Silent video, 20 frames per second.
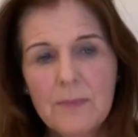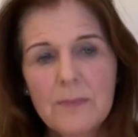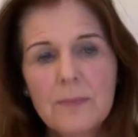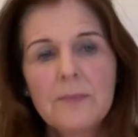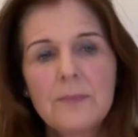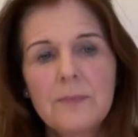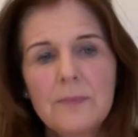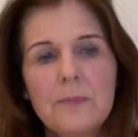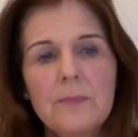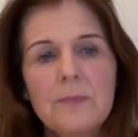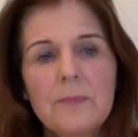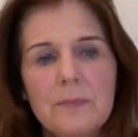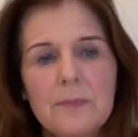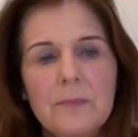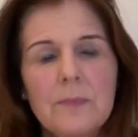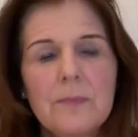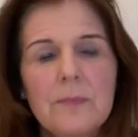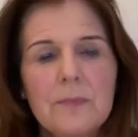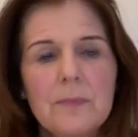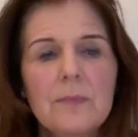why
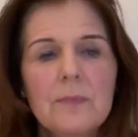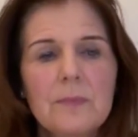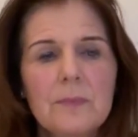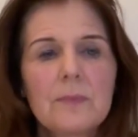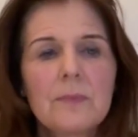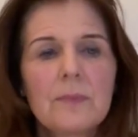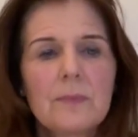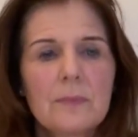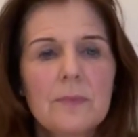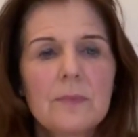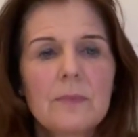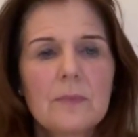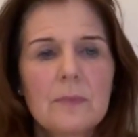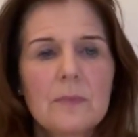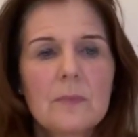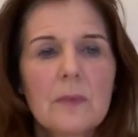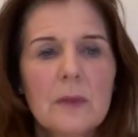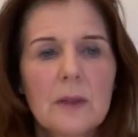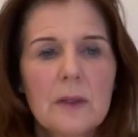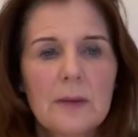was he like
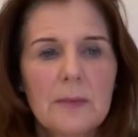this.